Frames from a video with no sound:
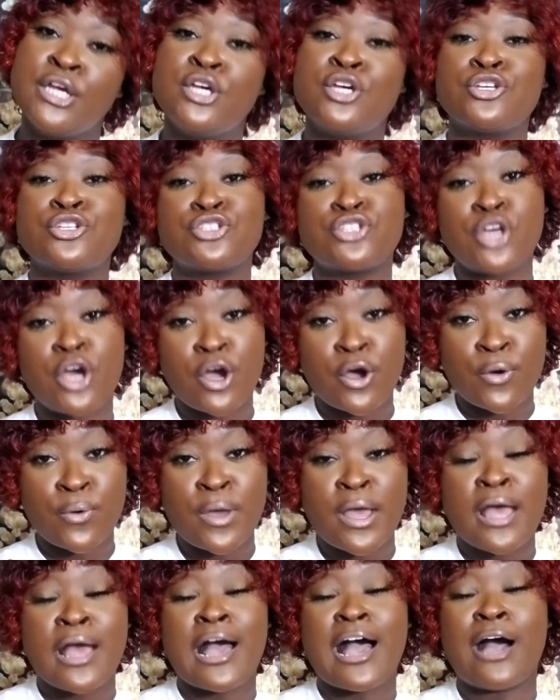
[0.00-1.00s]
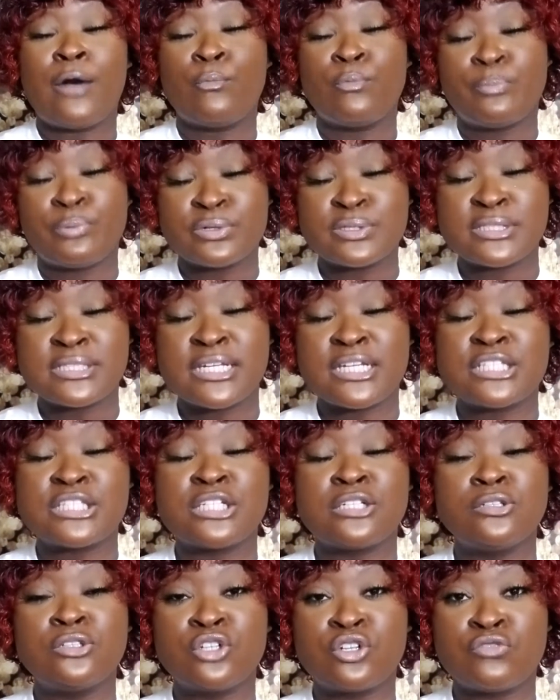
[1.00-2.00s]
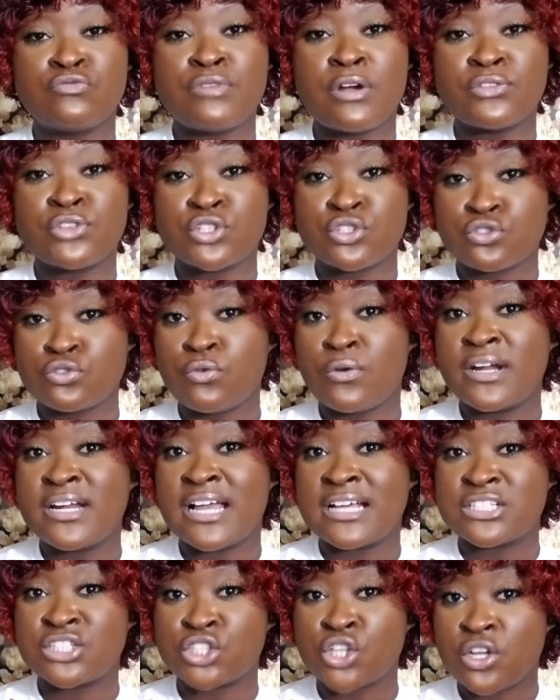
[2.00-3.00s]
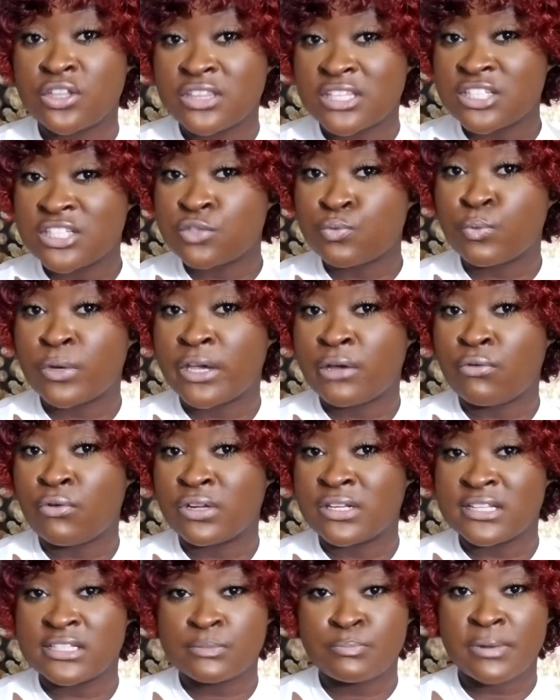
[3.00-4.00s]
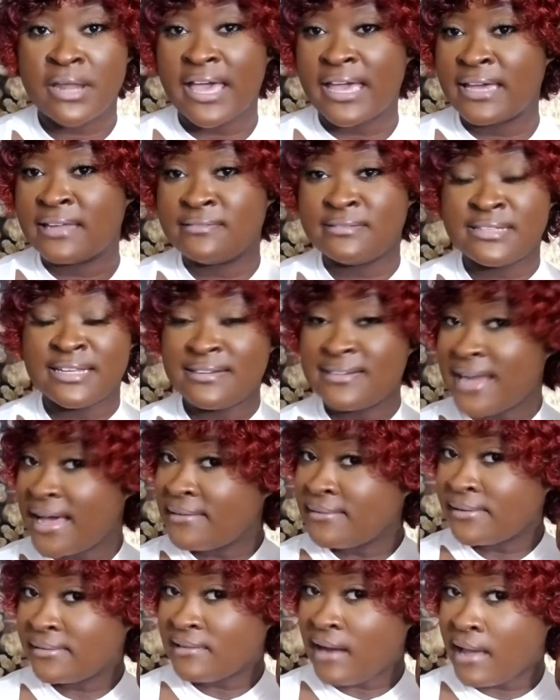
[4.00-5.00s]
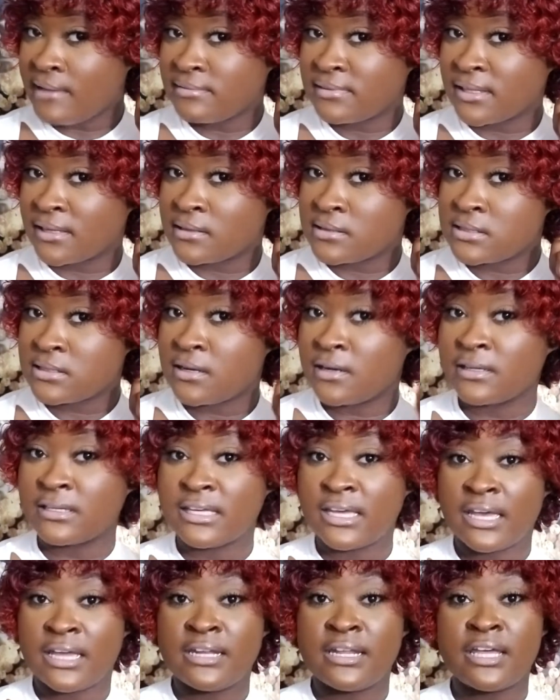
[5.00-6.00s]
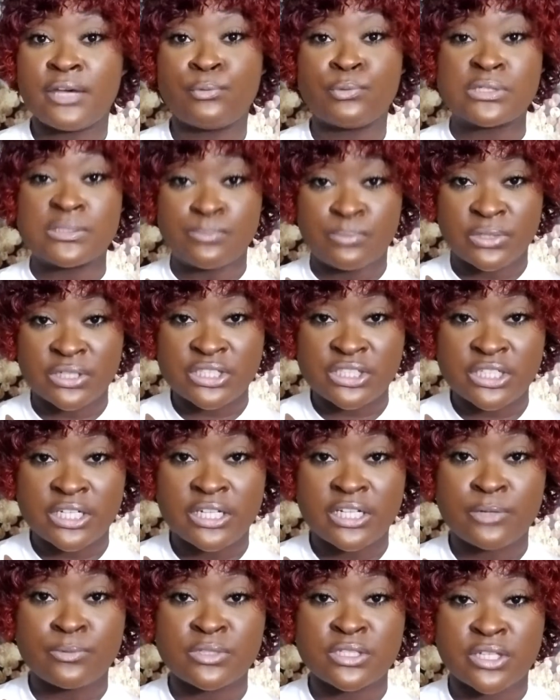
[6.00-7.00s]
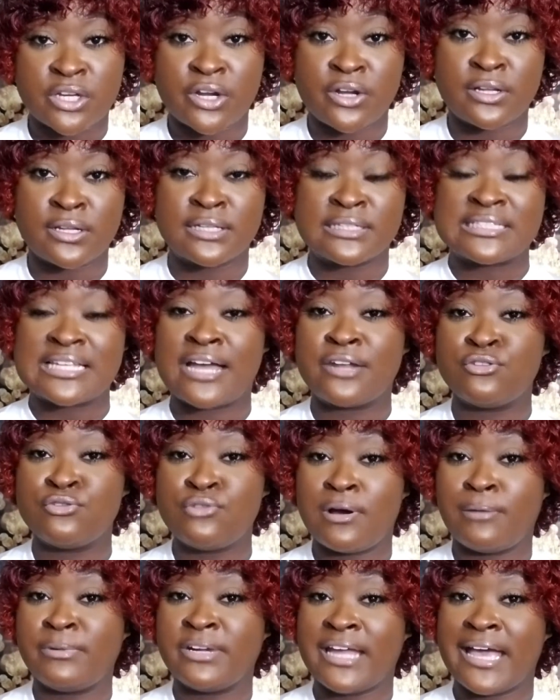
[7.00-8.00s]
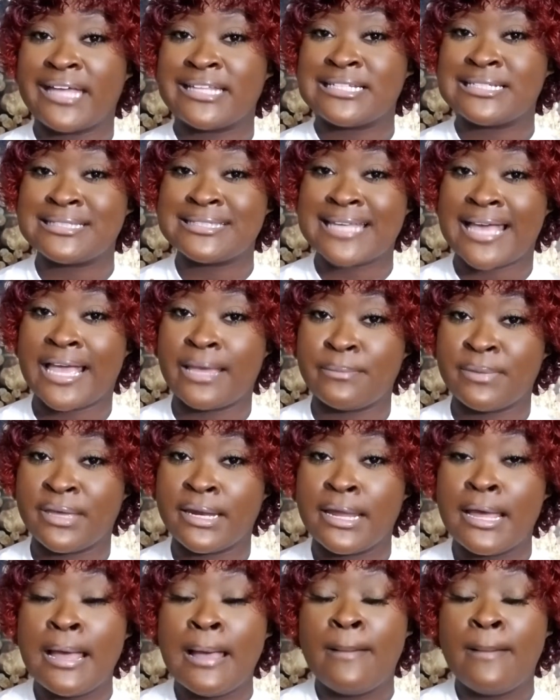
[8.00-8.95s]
So I proceeded to look around the store, and I saw this wig on display. It did not look like this. Again, it was bushy and it was curly, so I knew I would have had to tame it.